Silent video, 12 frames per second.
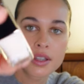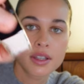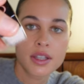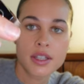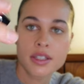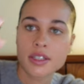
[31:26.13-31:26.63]

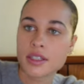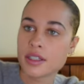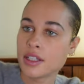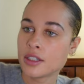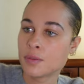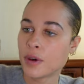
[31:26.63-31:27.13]
This
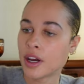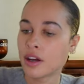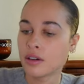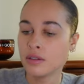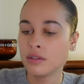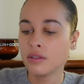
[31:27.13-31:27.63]
is,
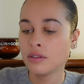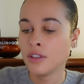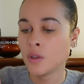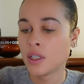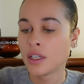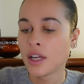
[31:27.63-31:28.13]

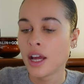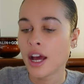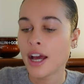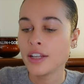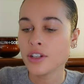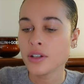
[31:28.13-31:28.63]

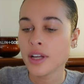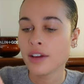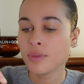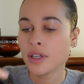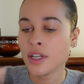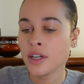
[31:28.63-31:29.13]
I don't have
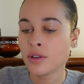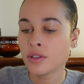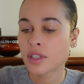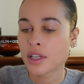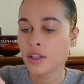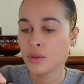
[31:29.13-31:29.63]
my nails
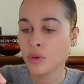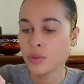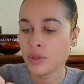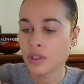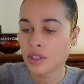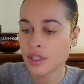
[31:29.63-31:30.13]
done at the
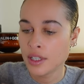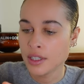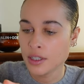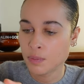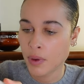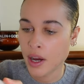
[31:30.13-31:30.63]
moment, so this
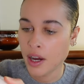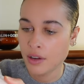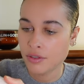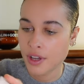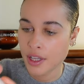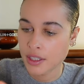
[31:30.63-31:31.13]
is
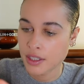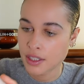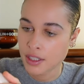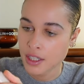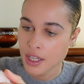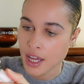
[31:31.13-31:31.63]
perfect.
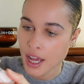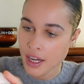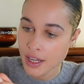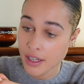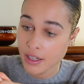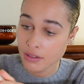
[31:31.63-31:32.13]
And
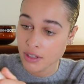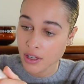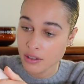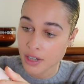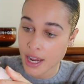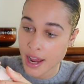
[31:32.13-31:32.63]
I
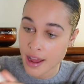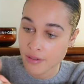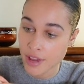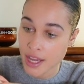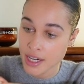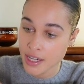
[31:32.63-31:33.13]
don't
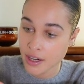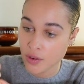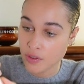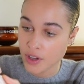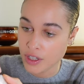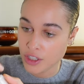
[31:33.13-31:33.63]
have any nail
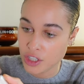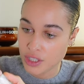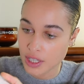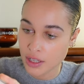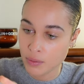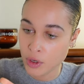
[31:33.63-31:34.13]

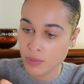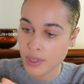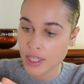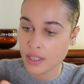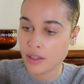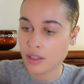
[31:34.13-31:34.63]
varnishes at the
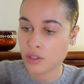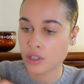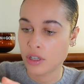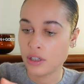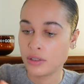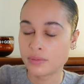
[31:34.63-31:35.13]
moment either, so
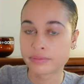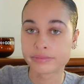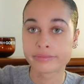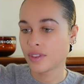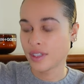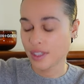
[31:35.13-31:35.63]

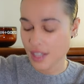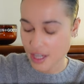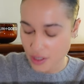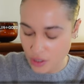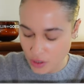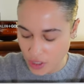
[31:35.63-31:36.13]

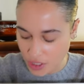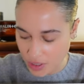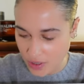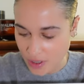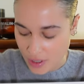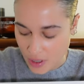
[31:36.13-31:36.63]
that's so cute.